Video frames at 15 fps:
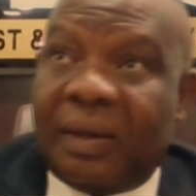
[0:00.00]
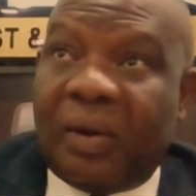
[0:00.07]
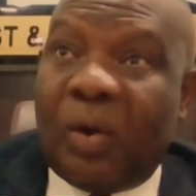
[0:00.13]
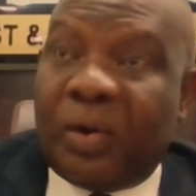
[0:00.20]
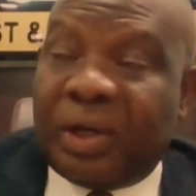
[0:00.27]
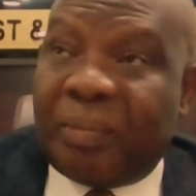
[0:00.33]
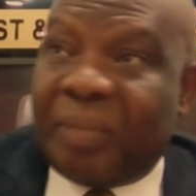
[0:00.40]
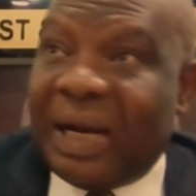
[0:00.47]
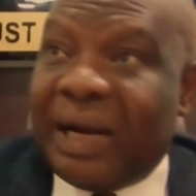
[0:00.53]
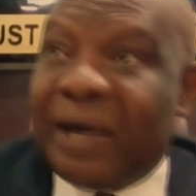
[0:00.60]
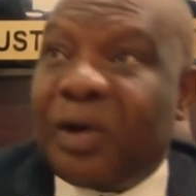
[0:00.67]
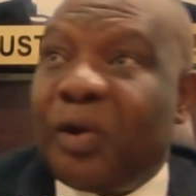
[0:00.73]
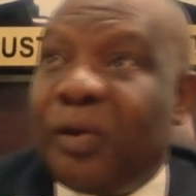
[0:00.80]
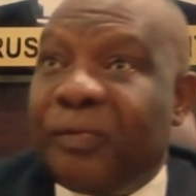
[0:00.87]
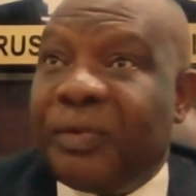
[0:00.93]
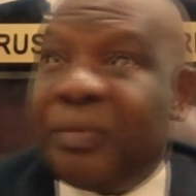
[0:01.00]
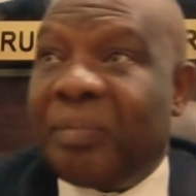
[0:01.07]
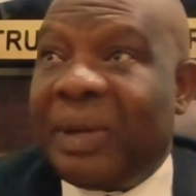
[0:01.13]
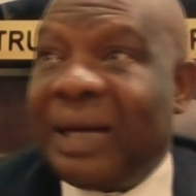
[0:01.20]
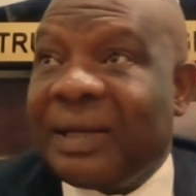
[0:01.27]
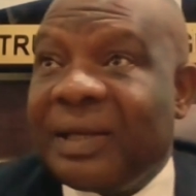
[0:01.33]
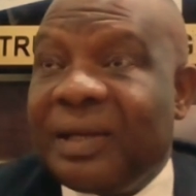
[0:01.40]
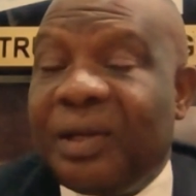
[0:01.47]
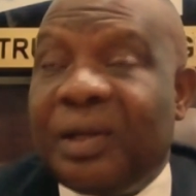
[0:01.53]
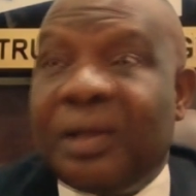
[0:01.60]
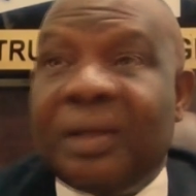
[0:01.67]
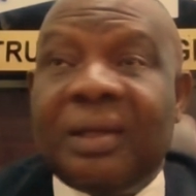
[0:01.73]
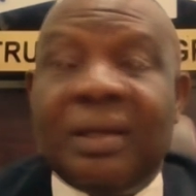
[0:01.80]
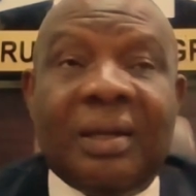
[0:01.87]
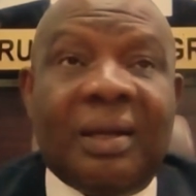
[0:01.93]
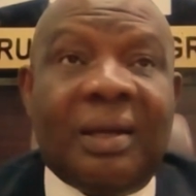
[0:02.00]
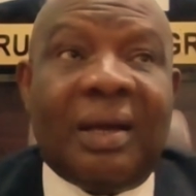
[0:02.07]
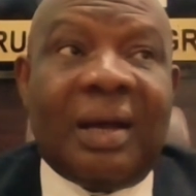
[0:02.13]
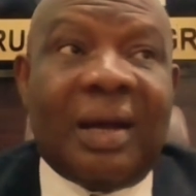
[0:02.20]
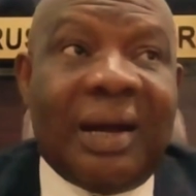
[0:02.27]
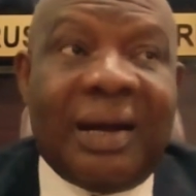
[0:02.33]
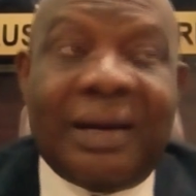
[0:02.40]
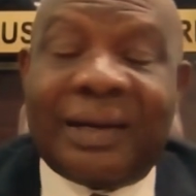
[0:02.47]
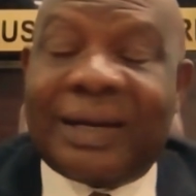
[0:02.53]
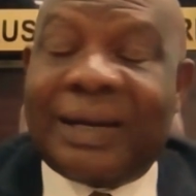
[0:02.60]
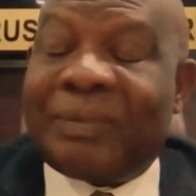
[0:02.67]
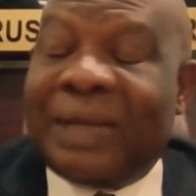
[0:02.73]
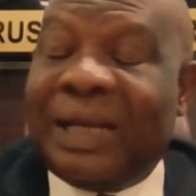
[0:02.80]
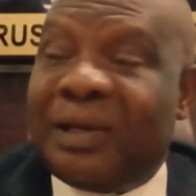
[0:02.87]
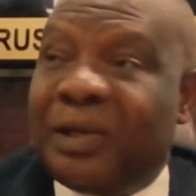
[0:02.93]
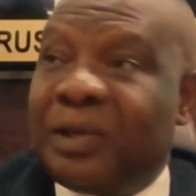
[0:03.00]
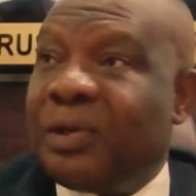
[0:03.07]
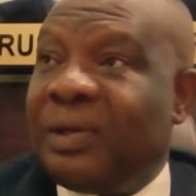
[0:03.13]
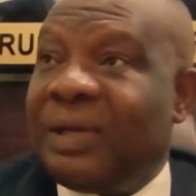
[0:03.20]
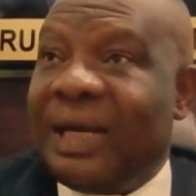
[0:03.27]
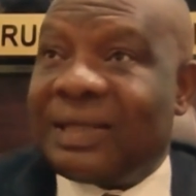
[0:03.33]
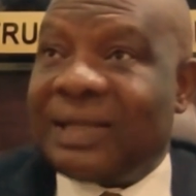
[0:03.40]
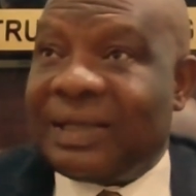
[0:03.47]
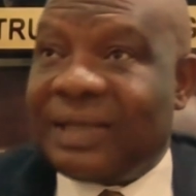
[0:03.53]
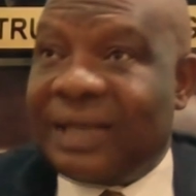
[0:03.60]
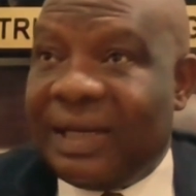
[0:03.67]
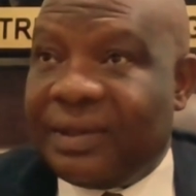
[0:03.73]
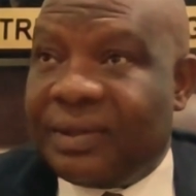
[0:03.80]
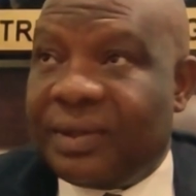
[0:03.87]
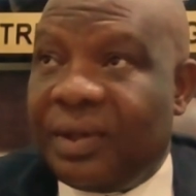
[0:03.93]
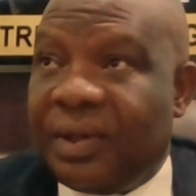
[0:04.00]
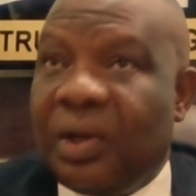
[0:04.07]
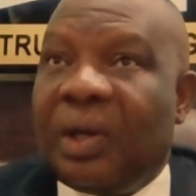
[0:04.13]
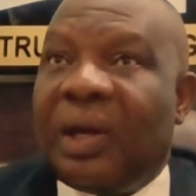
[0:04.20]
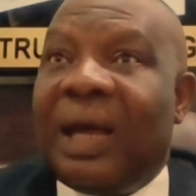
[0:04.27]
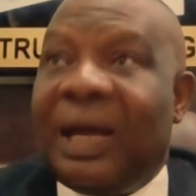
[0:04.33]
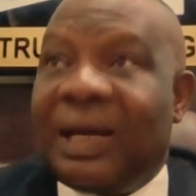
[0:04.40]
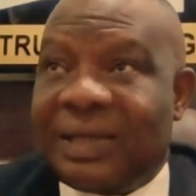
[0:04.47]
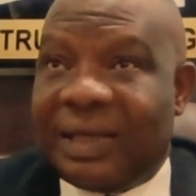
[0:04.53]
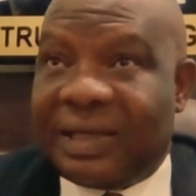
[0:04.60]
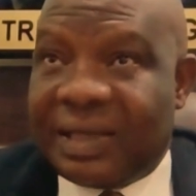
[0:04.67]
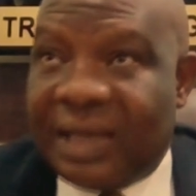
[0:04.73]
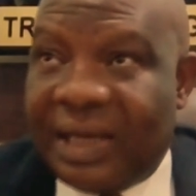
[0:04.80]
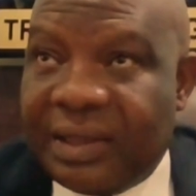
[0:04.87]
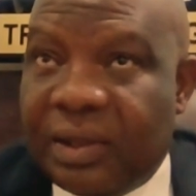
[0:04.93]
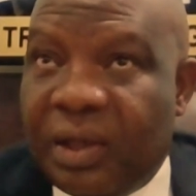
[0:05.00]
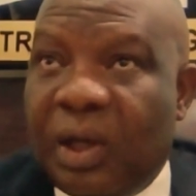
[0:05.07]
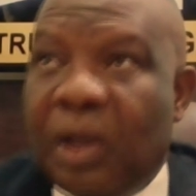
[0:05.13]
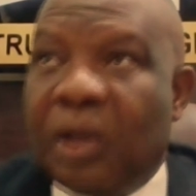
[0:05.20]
on the back of the banking recapitalization exercise.